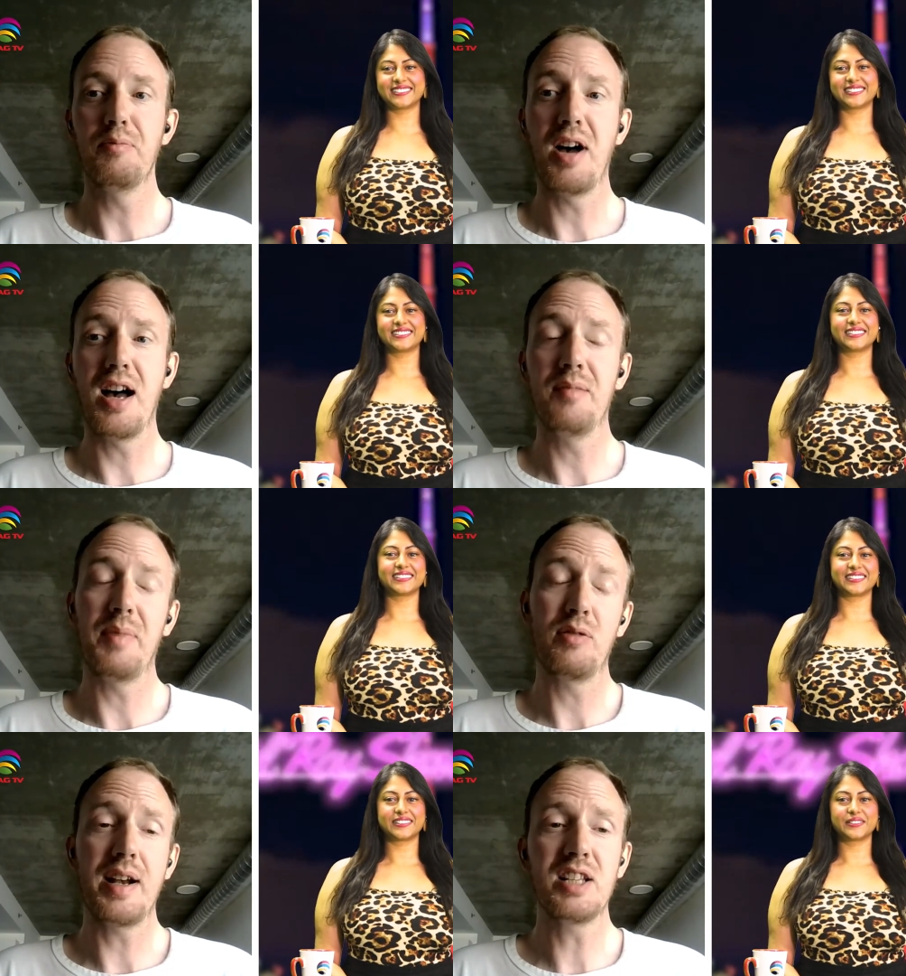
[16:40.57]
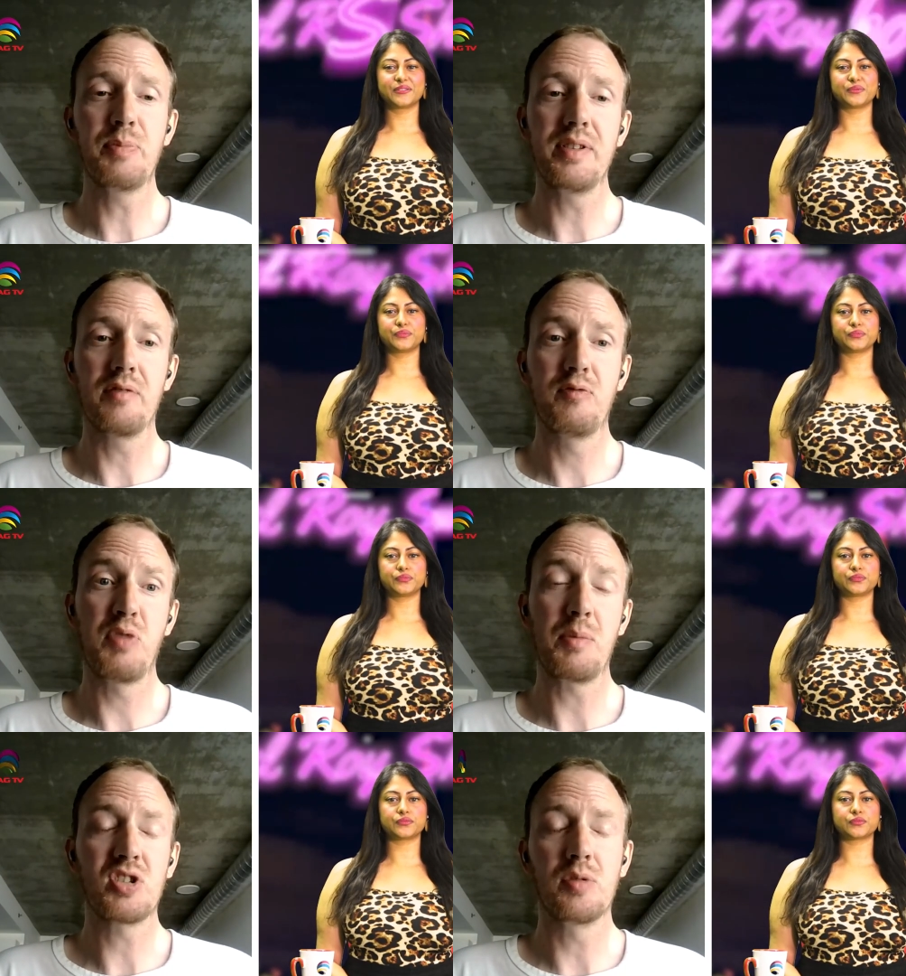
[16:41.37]
Speaker 1: Uh, my writing's been there
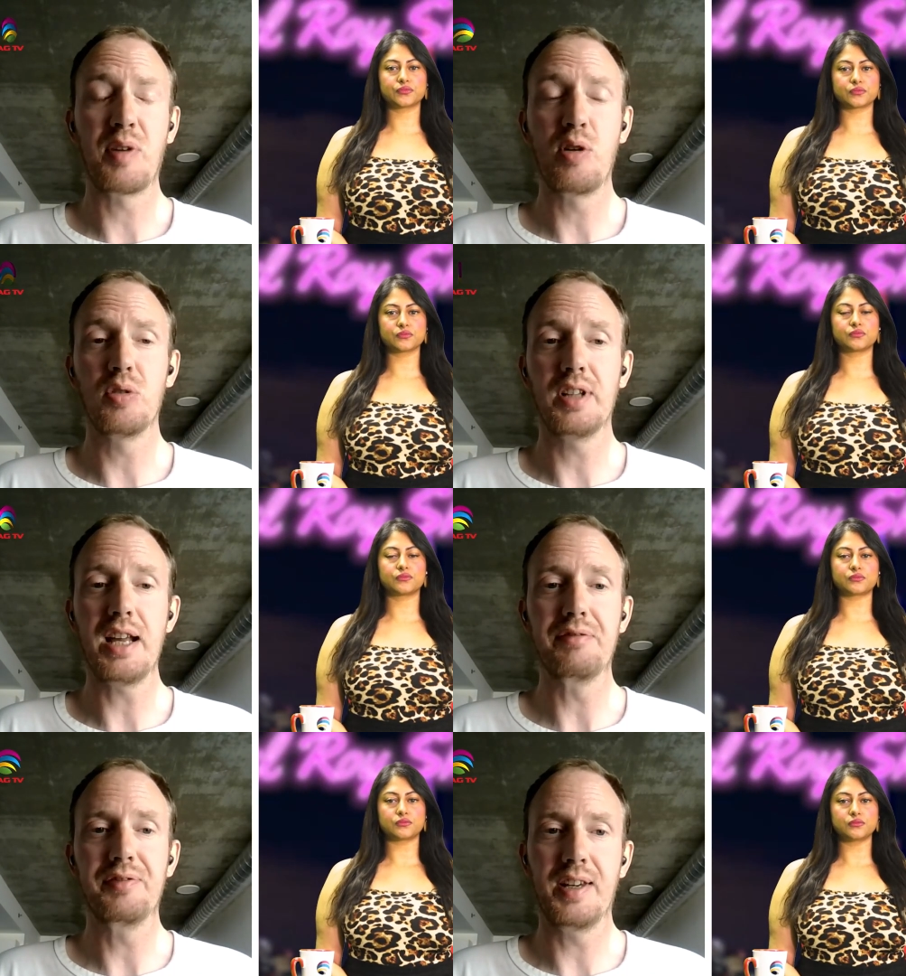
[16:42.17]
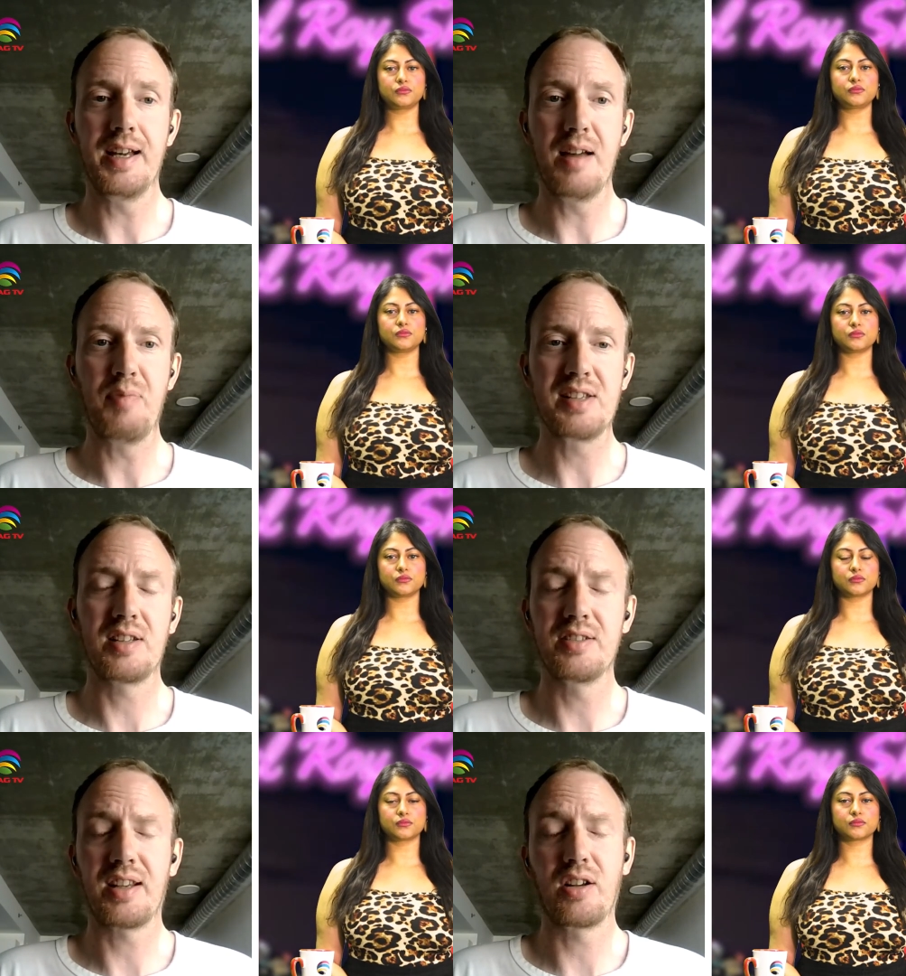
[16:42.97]
pretty much almost my whole life. Uh,
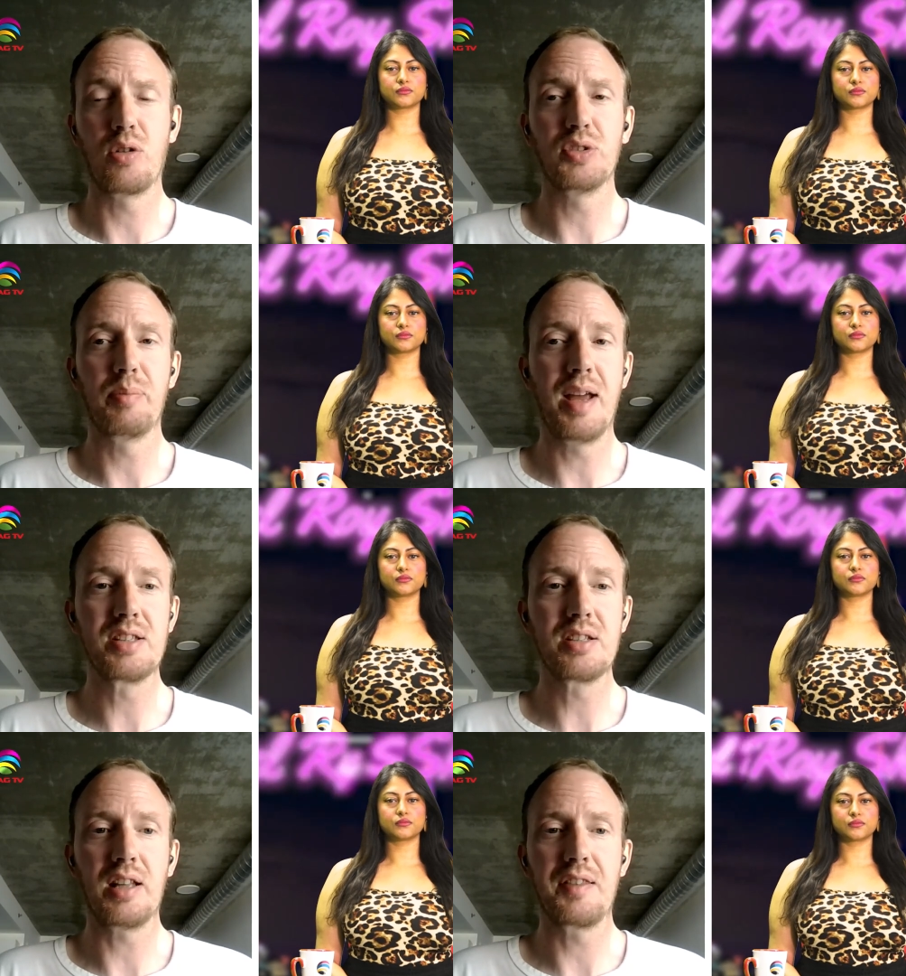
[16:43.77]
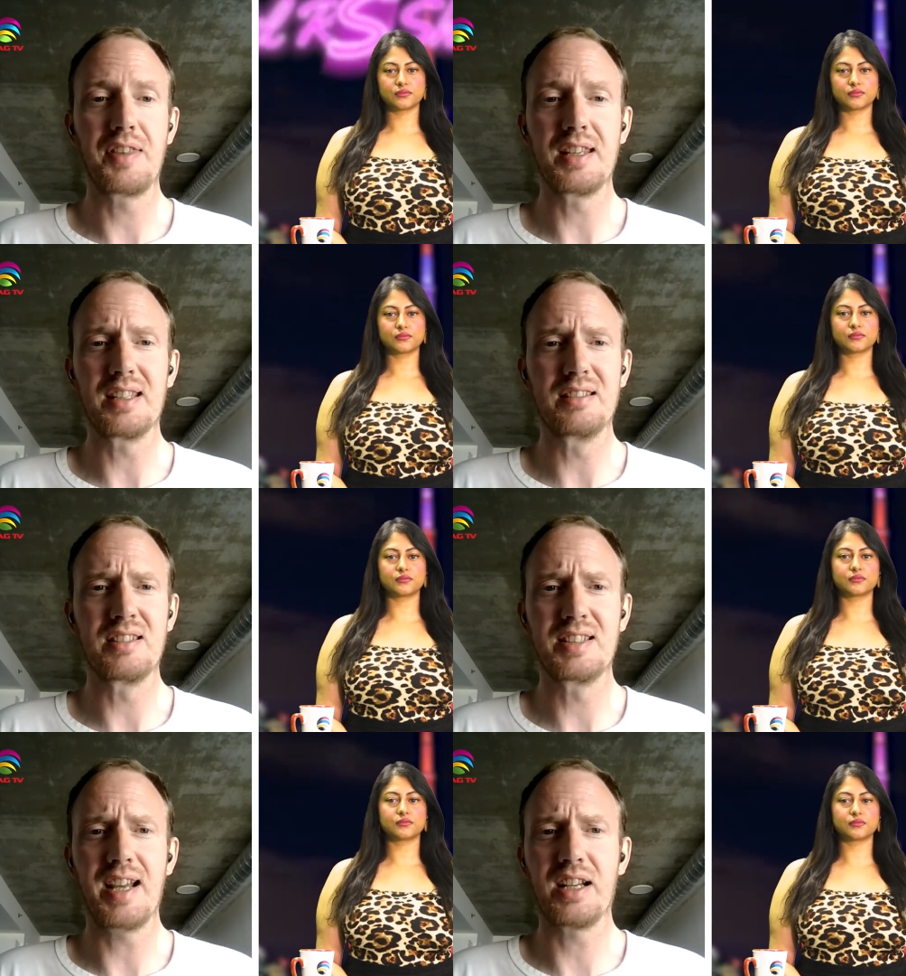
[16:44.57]
basically, since I could hold a pencil, I think in
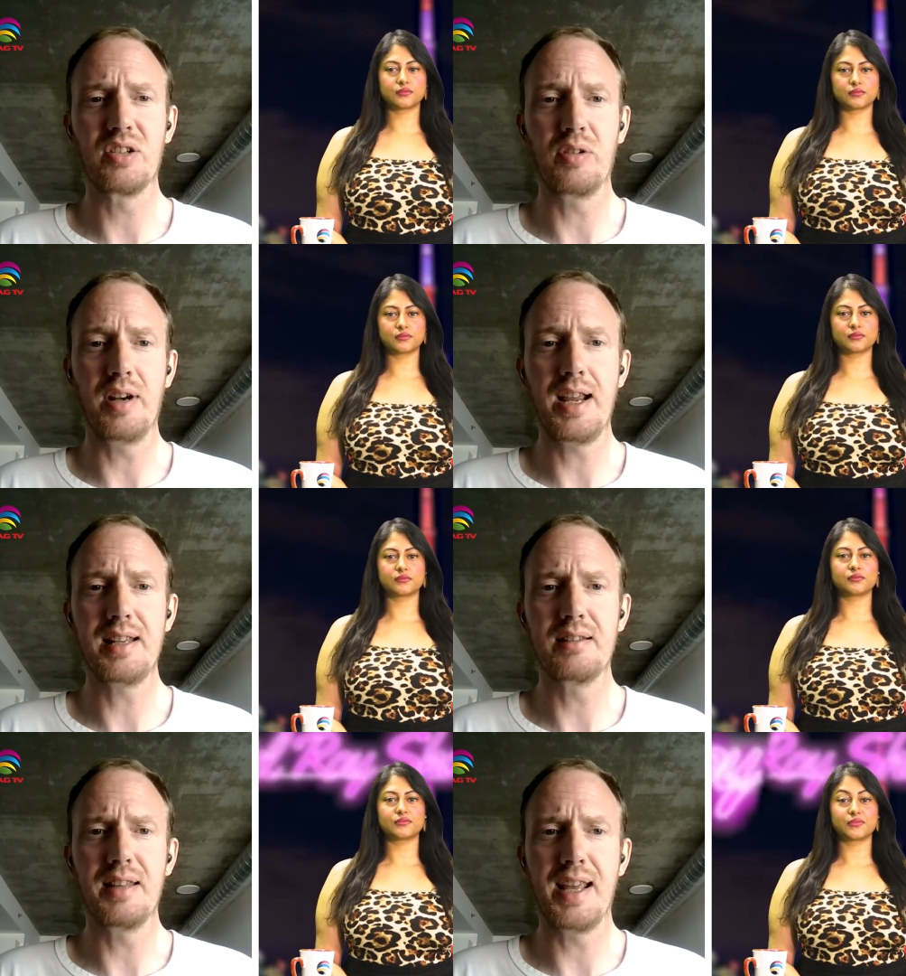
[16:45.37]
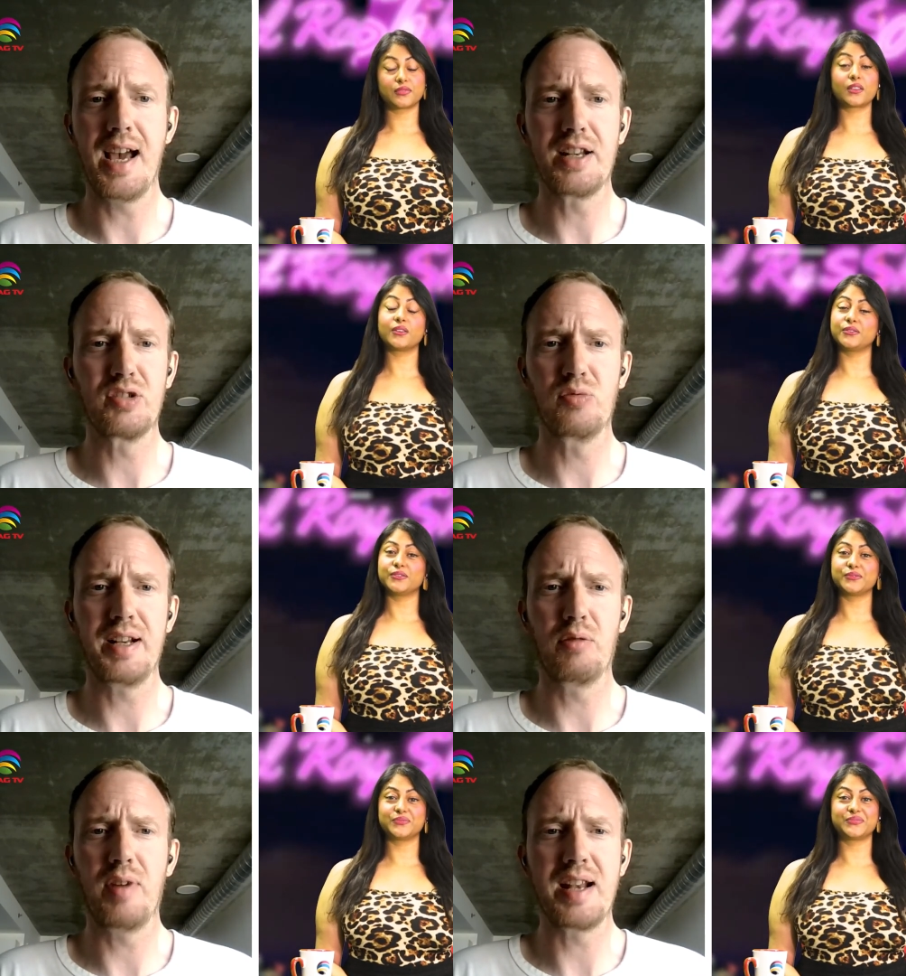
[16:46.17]
second grade they had us
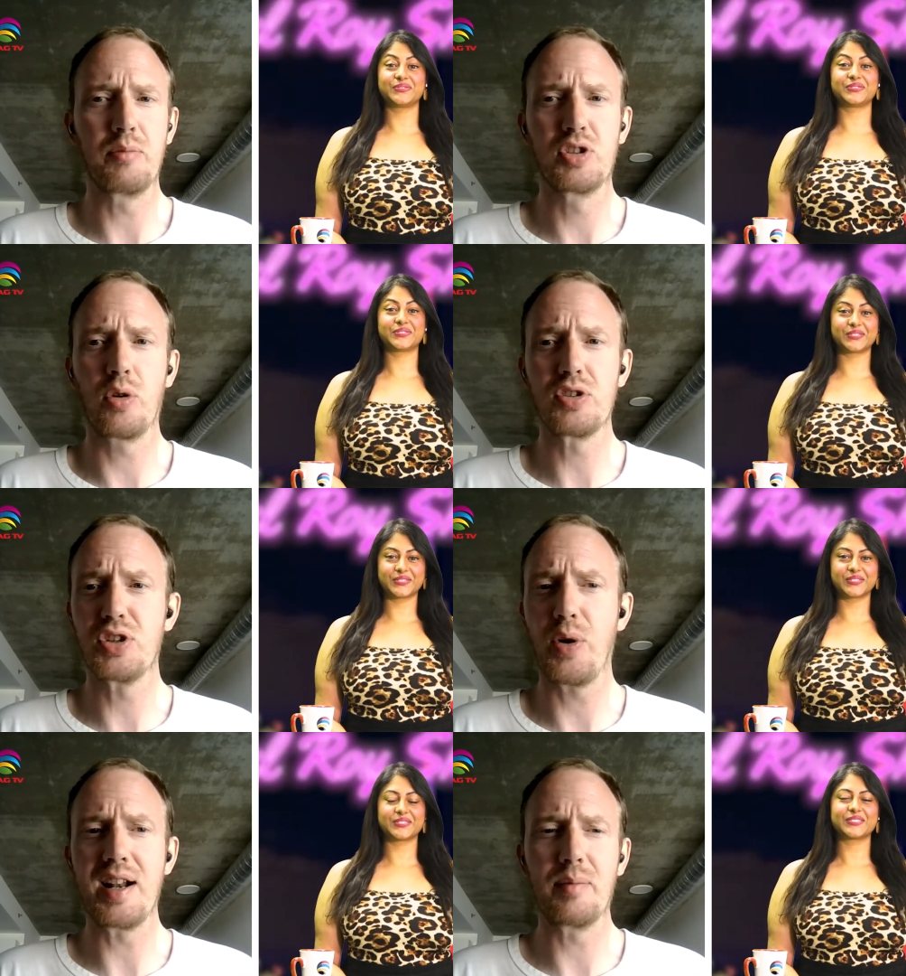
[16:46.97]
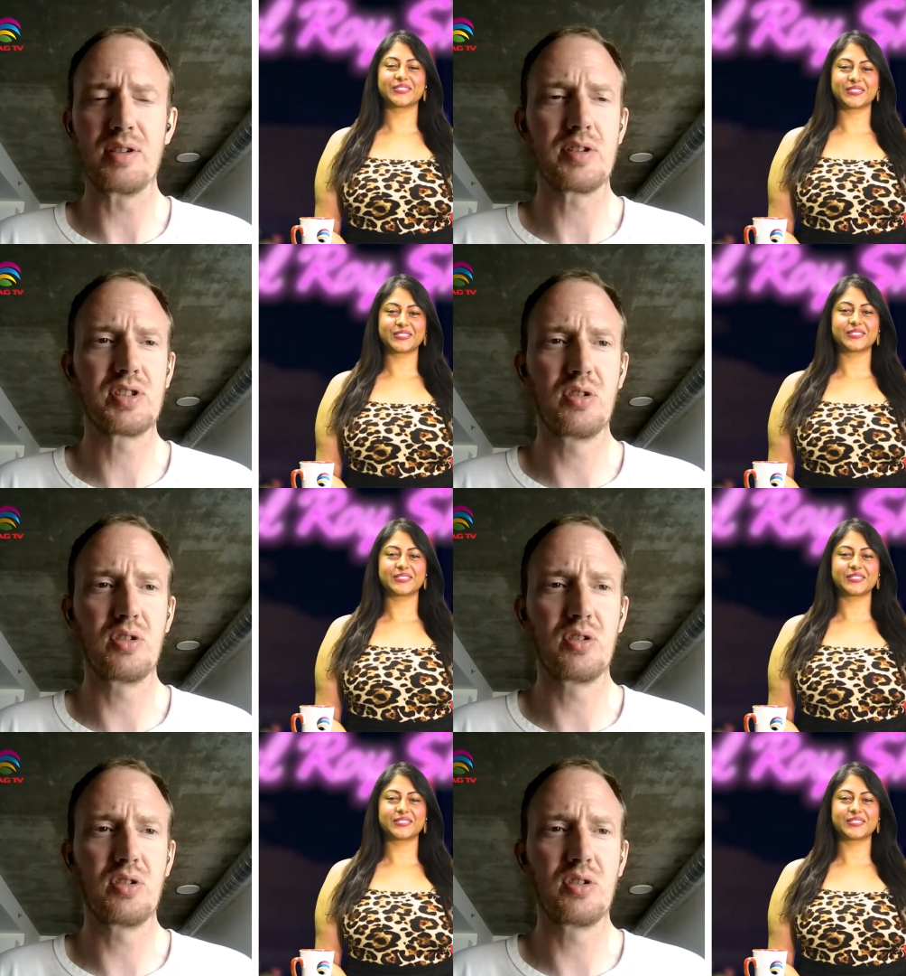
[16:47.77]
write a short story in elementary